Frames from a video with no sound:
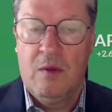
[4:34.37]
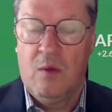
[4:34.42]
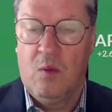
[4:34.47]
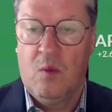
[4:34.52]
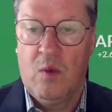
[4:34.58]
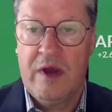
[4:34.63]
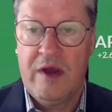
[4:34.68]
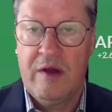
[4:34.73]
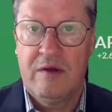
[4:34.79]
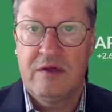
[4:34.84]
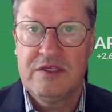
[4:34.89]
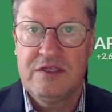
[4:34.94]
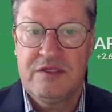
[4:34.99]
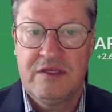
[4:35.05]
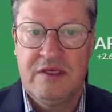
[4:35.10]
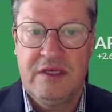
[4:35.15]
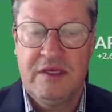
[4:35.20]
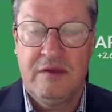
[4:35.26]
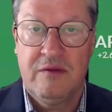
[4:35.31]
Whereas
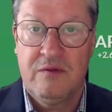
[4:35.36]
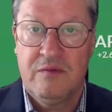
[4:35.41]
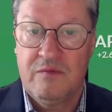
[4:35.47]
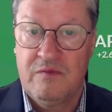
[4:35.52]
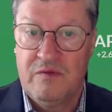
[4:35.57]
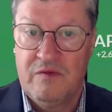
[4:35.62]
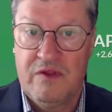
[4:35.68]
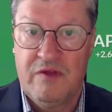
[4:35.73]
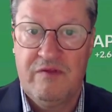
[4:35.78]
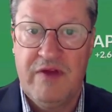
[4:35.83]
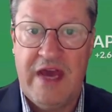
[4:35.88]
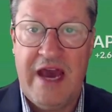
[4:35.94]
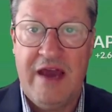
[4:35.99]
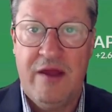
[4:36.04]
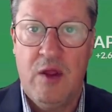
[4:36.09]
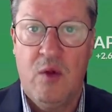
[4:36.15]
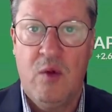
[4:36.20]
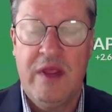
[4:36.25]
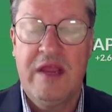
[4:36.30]
the
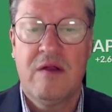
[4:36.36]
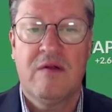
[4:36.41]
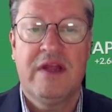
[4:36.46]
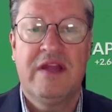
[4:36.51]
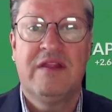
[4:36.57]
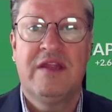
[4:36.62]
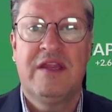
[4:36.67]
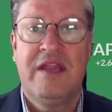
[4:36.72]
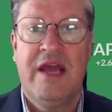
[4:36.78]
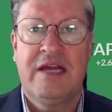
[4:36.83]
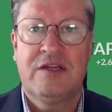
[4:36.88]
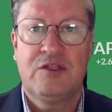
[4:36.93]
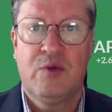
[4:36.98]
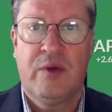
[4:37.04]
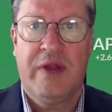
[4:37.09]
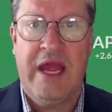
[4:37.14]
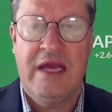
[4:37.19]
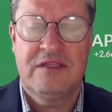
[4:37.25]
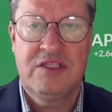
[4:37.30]
value here in the
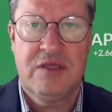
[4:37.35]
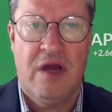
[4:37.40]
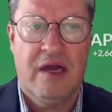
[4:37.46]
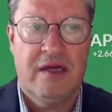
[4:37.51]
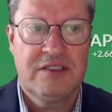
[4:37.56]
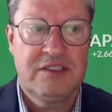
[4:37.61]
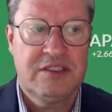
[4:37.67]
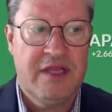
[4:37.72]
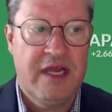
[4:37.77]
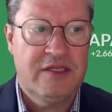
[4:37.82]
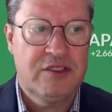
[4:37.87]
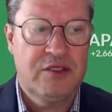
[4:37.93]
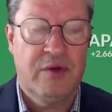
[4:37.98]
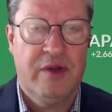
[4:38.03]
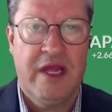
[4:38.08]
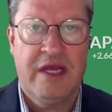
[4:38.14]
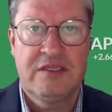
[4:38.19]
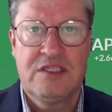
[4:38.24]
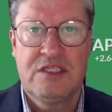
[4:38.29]
natural gas stocks.
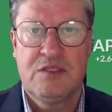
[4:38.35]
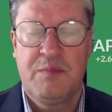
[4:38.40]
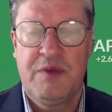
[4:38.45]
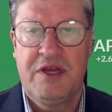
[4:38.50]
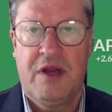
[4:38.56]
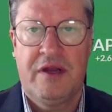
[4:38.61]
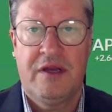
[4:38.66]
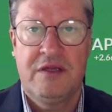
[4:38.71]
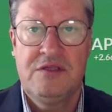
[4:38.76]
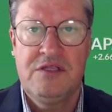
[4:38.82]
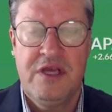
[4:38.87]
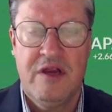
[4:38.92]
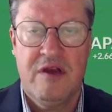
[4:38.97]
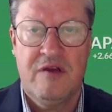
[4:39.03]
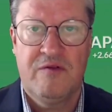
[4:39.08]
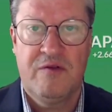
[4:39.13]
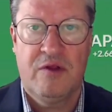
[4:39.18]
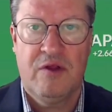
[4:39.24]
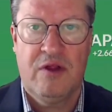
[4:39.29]
Natural gas has been on a
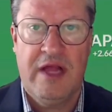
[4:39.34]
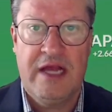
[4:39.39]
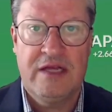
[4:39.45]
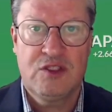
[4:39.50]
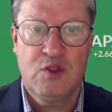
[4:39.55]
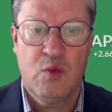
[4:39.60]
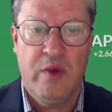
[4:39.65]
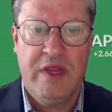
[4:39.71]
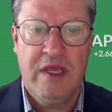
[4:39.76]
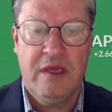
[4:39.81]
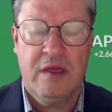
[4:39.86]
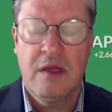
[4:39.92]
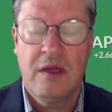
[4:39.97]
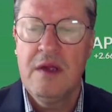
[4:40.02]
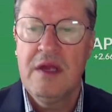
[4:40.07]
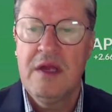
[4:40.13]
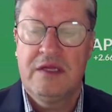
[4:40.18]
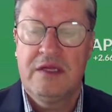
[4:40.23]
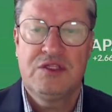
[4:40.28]
tear for the last week.
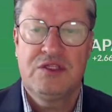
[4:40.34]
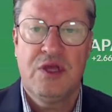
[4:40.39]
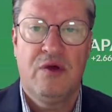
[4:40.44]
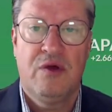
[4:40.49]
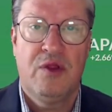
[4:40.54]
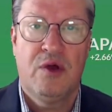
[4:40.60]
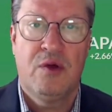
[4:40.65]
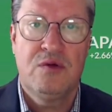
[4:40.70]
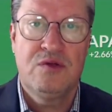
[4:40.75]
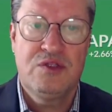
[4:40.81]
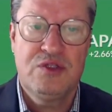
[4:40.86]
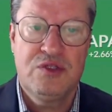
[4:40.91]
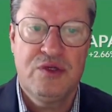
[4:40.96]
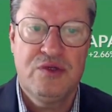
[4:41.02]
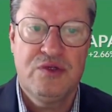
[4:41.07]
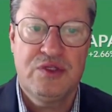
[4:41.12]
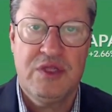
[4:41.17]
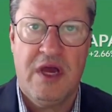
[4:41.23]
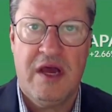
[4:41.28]
And so those
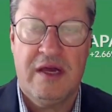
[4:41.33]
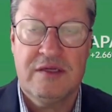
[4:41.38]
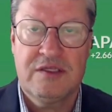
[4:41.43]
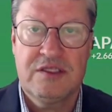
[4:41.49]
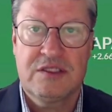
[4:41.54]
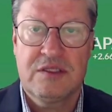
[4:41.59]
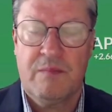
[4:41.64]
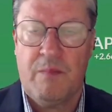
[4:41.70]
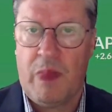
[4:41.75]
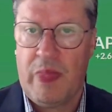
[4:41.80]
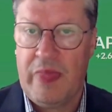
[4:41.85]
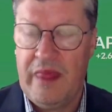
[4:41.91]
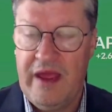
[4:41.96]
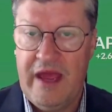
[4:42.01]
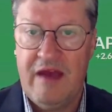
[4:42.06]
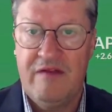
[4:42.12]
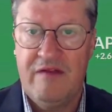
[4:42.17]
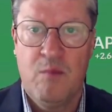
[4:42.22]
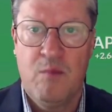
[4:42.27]
2 stocks
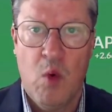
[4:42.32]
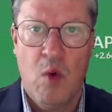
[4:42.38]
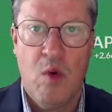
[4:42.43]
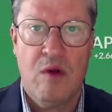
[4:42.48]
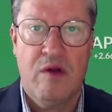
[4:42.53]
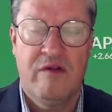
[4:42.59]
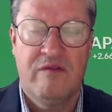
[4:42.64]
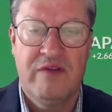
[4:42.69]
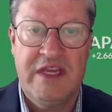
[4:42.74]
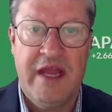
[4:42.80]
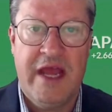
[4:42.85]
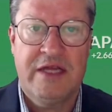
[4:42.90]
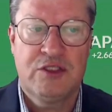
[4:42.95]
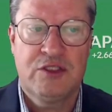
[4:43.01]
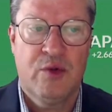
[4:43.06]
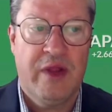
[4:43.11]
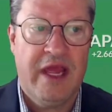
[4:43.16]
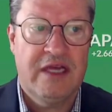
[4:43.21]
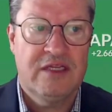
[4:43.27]
have more of a
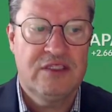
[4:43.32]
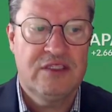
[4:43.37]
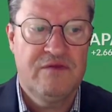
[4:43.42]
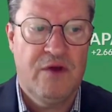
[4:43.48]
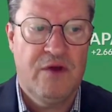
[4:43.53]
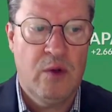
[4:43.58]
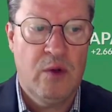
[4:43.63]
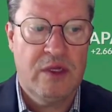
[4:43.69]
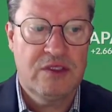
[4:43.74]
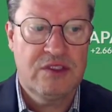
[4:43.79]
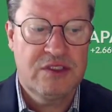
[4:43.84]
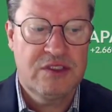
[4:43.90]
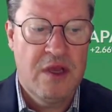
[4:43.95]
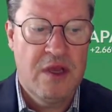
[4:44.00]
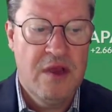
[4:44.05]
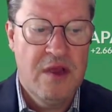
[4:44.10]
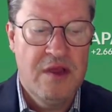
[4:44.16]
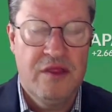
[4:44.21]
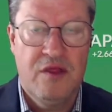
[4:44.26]
natural gas focus.
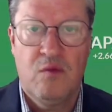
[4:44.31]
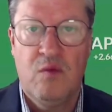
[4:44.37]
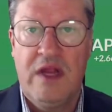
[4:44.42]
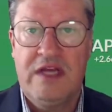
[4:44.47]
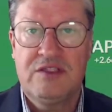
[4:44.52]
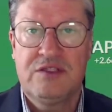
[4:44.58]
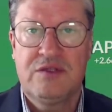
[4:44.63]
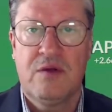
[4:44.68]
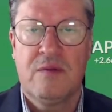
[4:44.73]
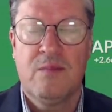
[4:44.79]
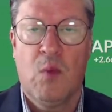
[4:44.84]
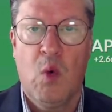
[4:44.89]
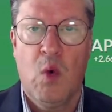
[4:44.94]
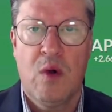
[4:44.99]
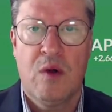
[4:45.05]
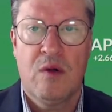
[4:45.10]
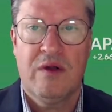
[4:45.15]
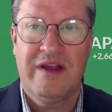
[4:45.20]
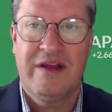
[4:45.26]
The rest are
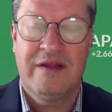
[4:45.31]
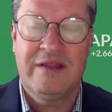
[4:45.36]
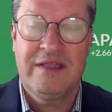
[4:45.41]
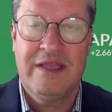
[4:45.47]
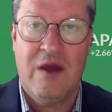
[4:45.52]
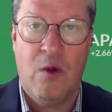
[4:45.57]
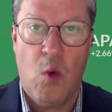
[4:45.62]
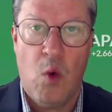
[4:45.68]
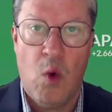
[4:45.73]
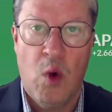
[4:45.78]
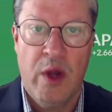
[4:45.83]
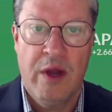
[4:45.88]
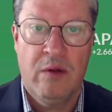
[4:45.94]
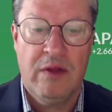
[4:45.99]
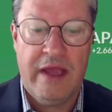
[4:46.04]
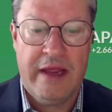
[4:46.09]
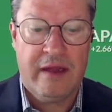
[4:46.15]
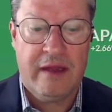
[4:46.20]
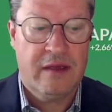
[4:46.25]
more on
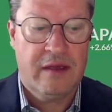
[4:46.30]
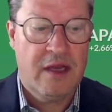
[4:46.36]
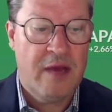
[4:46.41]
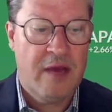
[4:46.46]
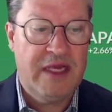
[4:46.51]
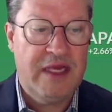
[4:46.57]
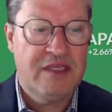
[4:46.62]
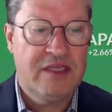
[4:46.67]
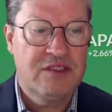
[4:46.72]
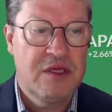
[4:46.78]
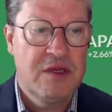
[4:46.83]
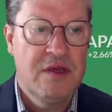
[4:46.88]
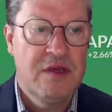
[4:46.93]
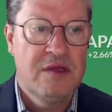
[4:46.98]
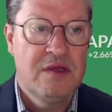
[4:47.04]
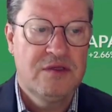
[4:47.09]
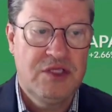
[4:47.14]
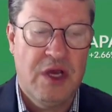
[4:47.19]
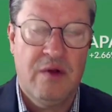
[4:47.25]
oil economics.
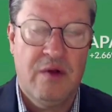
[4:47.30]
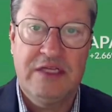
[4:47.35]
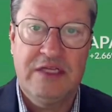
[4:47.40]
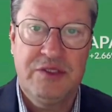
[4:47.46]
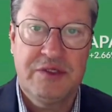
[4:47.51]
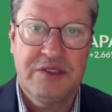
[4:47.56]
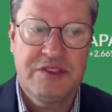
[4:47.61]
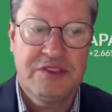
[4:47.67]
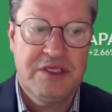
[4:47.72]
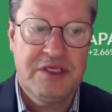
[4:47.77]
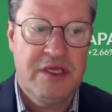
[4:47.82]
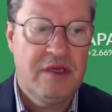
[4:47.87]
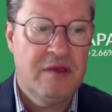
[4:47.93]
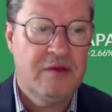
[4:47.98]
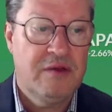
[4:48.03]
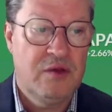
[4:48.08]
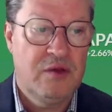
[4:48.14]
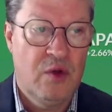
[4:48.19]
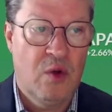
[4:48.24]
So as you can
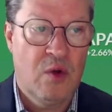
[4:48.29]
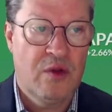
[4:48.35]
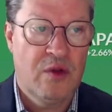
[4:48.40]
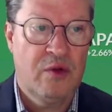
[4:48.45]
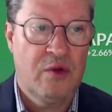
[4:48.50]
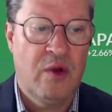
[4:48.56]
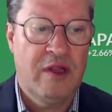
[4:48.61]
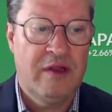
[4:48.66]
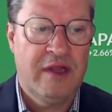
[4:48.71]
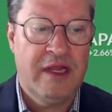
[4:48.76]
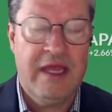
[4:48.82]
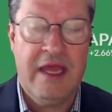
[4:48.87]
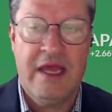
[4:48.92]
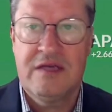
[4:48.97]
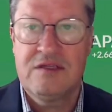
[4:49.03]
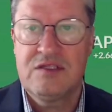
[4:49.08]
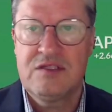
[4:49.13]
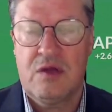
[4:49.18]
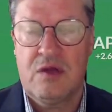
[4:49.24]
see, Northern Oil and
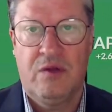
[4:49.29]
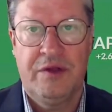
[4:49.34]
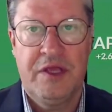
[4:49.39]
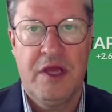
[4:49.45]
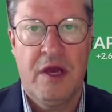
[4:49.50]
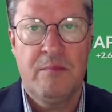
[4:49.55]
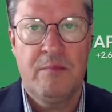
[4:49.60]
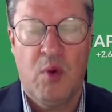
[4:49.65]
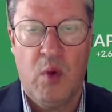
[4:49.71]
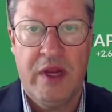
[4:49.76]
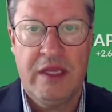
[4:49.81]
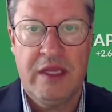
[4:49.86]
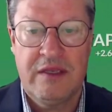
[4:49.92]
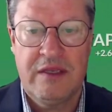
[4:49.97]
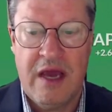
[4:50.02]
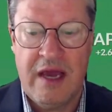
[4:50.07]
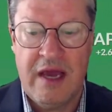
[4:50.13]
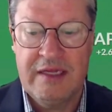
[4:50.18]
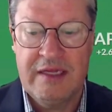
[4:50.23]
Gas only up
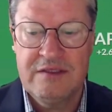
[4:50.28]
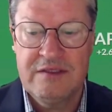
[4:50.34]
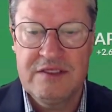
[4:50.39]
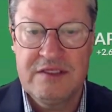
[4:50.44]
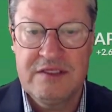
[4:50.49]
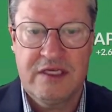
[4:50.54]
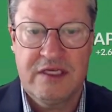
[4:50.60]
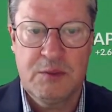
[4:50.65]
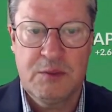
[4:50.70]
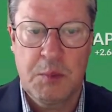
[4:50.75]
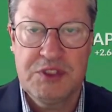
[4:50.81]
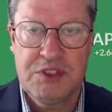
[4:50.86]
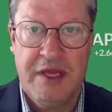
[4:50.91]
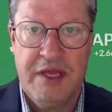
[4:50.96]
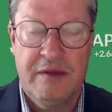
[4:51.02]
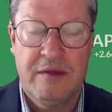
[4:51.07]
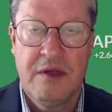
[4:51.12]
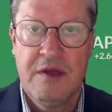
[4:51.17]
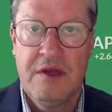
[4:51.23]

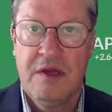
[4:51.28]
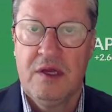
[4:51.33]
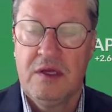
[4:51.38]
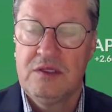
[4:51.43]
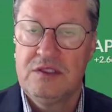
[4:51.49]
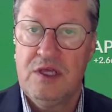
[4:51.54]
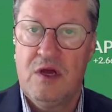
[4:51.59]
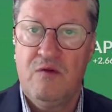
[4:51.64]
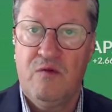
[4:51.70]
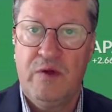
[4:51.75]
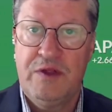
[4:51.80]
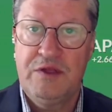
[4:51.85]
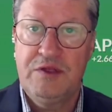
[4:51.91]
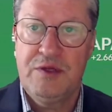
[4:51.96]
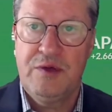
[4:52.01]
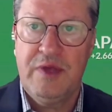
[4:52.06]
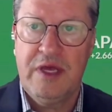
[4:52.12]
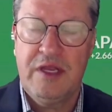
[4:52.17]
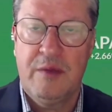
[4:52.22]
0.96%. So if we
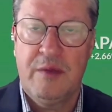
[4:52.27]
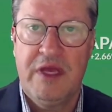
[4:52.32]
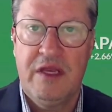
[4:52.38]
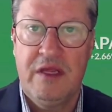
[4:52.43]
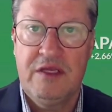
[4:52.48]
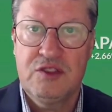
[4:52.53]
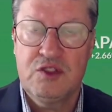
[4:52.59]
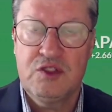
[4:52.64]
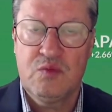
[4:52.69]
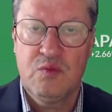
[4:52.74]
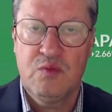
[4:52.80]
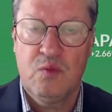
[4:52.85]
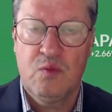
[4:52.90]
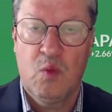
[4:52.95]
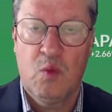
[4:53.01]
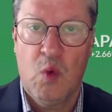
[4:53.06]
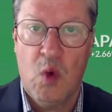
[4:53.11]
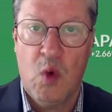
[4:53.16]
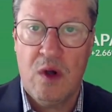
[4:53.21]
do get a Mideast
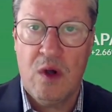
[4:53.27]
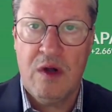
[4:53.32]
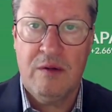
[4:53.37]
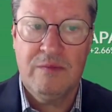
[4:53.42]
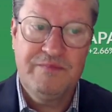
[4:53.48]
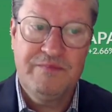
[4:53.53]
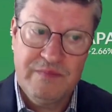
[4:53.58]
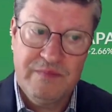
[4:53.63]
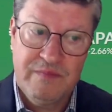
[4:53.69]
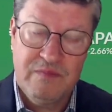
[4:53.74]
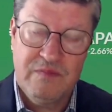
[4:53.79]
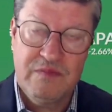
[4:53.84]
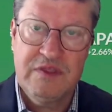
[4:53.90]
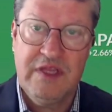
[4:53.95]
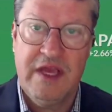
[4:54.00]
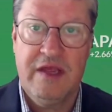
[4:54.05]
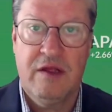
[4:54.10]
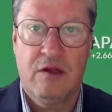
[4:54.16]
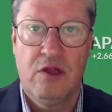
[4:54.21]
war,
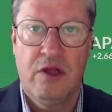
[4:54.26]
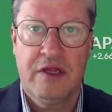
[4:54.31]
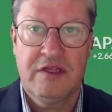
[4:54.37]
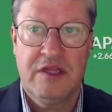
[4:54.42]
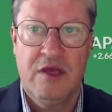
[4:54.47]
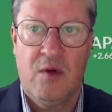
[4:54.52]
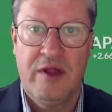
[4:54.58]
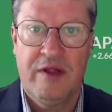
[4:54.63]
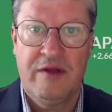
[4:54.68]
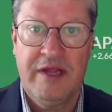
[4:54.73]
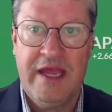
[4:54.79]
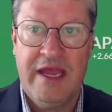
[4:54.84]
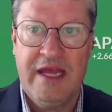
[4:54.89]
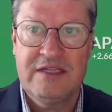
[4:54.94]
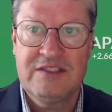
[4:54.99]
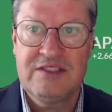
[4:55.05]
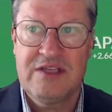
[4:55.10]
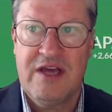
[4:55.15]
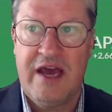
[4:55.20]
take a look at the oil and
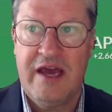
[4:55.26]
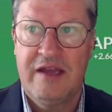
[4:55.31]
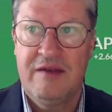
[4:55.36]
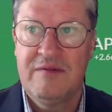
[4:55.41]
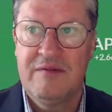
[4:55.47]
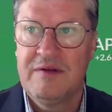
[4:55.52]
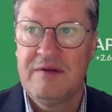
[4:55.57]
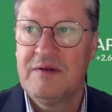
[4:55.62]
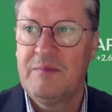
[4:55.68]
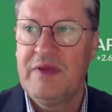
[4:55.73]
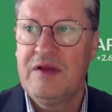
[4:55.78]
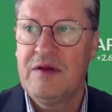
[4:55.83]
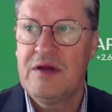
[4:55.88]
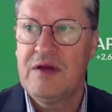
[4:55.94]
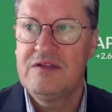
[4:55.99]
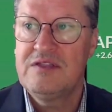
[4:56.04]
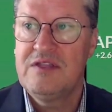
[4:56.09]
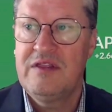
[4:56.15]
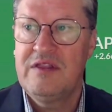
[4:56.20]
gas side,
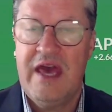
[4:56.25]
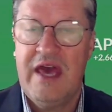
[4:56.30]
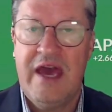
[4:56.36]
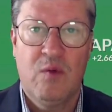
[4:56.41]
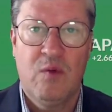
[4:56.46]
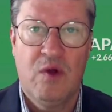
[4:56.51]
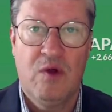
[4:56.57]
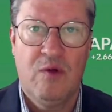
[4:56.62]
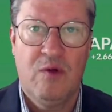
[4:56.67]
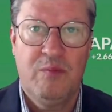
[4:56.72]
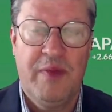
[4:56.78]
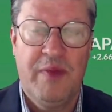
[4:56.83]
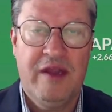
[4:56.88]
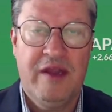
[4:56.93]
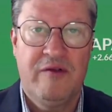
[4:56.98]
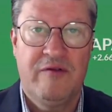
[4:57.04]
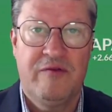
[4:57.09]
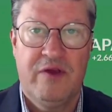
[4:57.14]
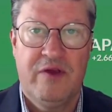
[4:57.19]
because that will
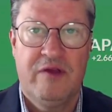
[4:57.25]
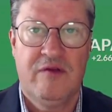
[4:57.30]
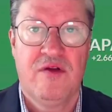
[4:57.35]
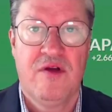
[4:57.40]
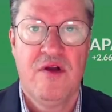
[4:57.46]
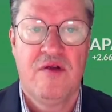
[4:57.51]
benefit